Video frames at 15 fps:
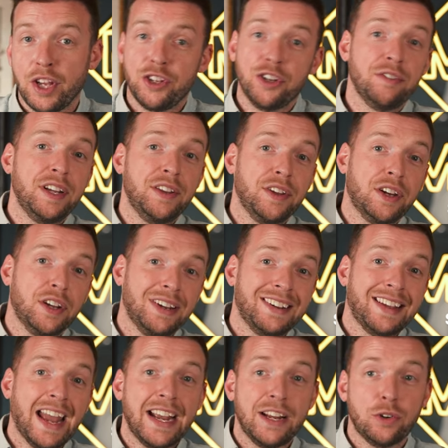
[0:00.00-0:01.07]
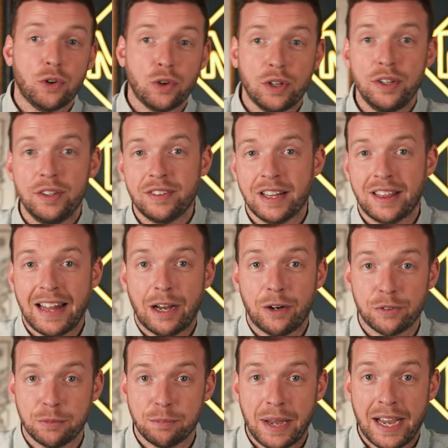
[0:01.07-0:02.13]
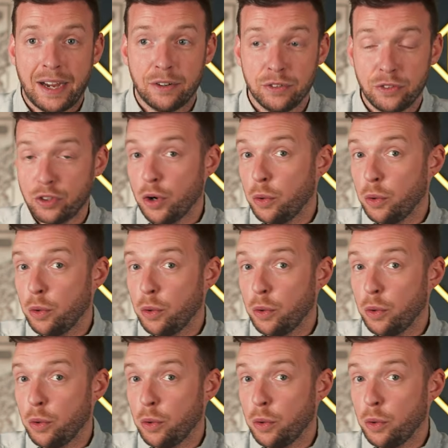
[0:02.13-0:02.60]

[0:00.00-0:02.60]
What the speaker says: you're either going to gain or lose £1,000,